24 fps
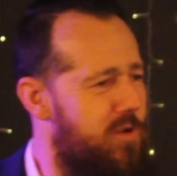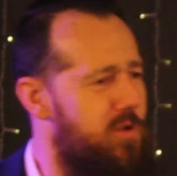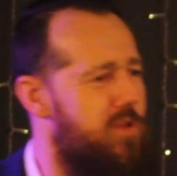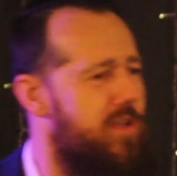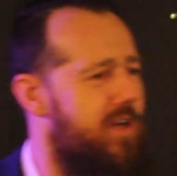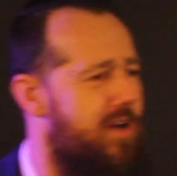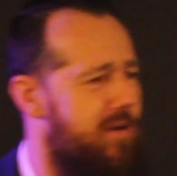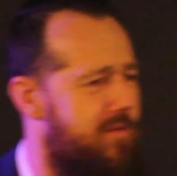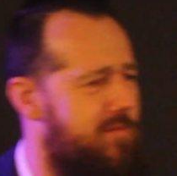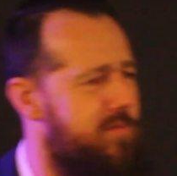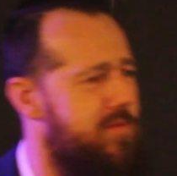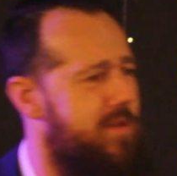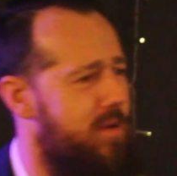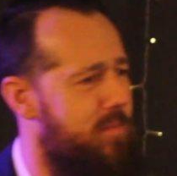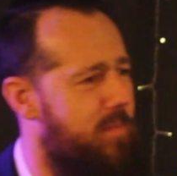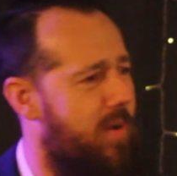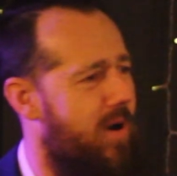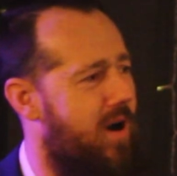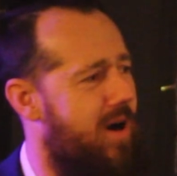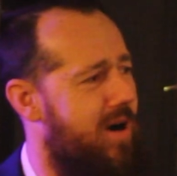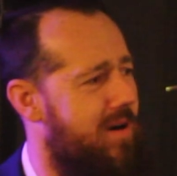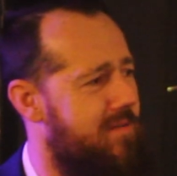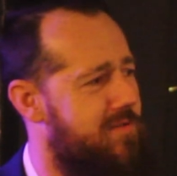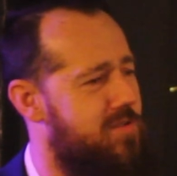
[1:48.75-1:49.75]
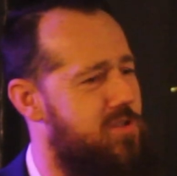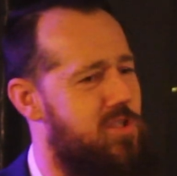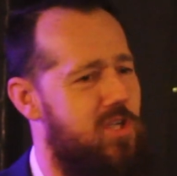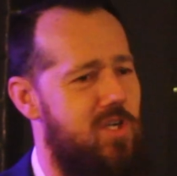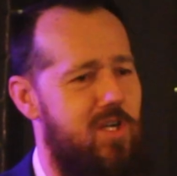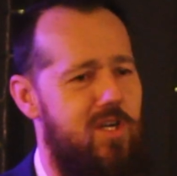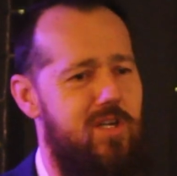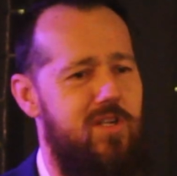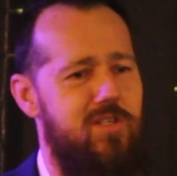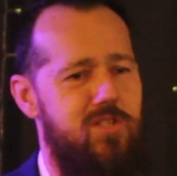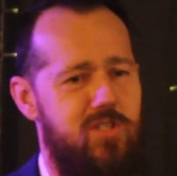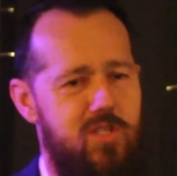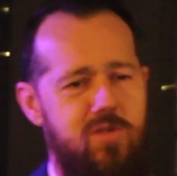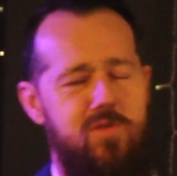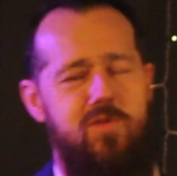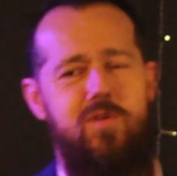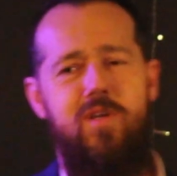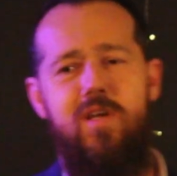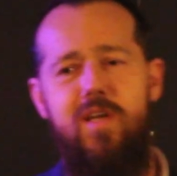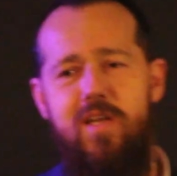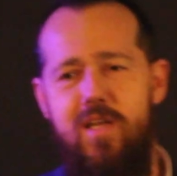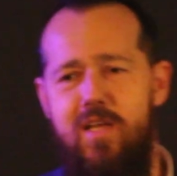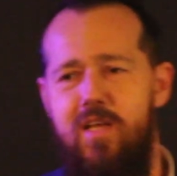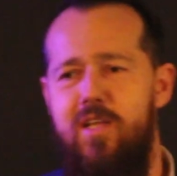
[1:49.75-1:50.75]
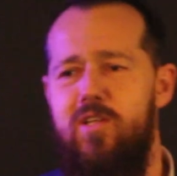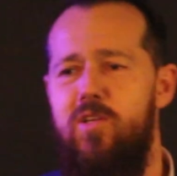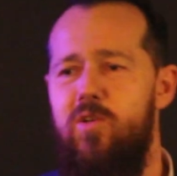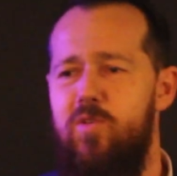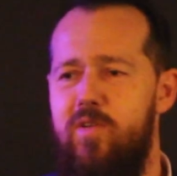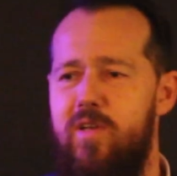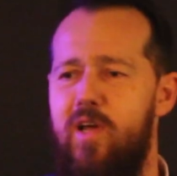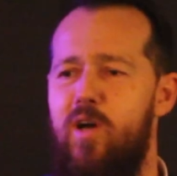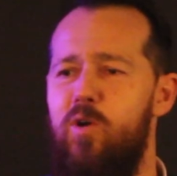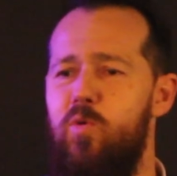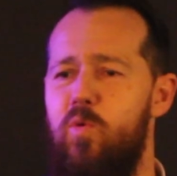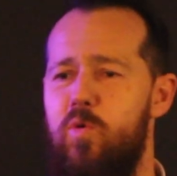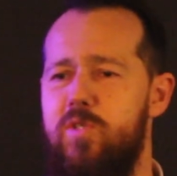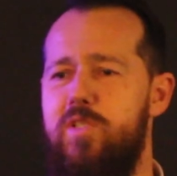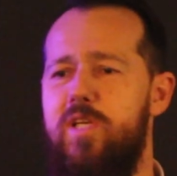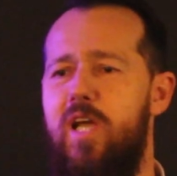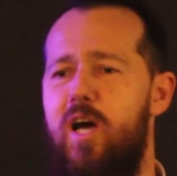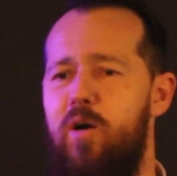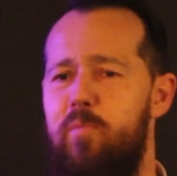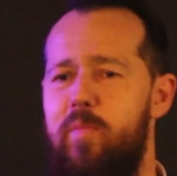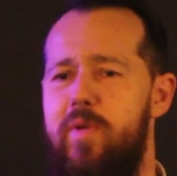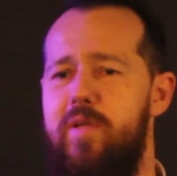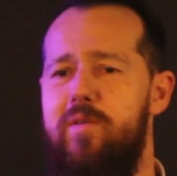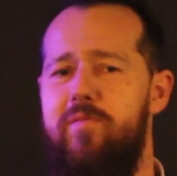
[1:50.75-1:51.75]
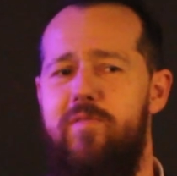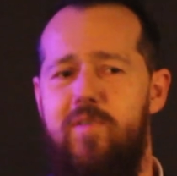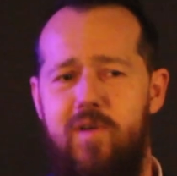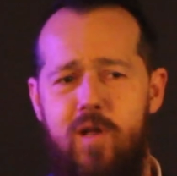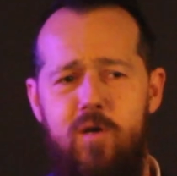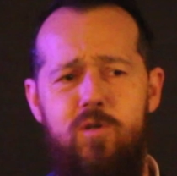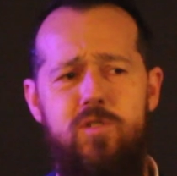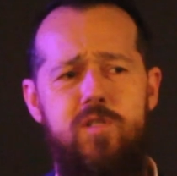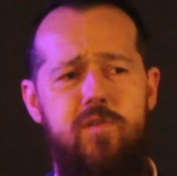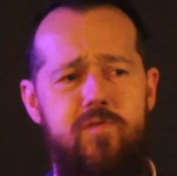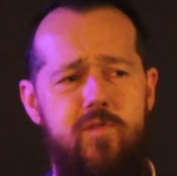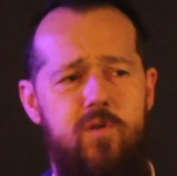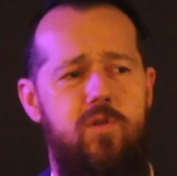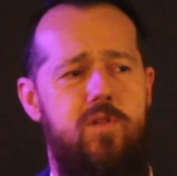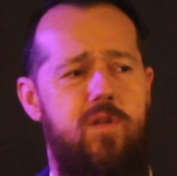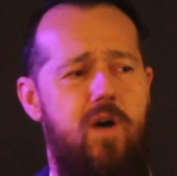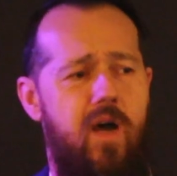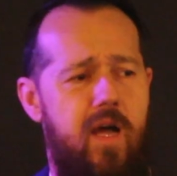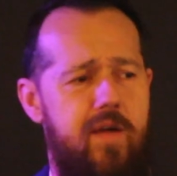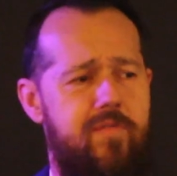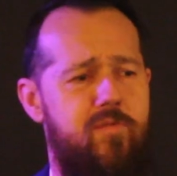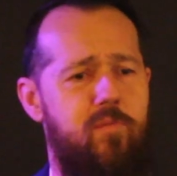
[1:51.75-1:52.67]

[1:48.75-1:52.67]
Okay, for those of you that are part of church, you know what's coming. For